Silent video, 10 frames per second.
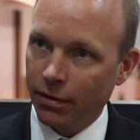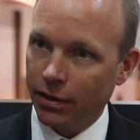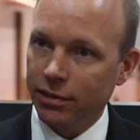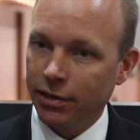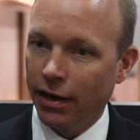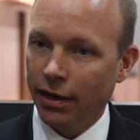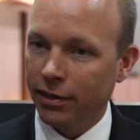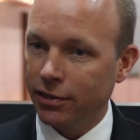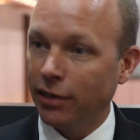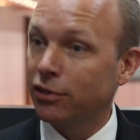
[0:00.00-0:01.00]
this
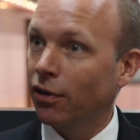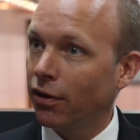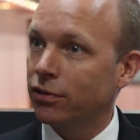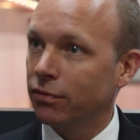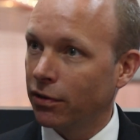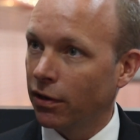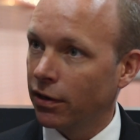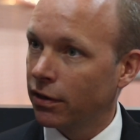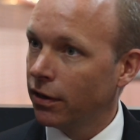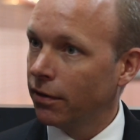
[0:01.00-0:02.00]
head start, if you like,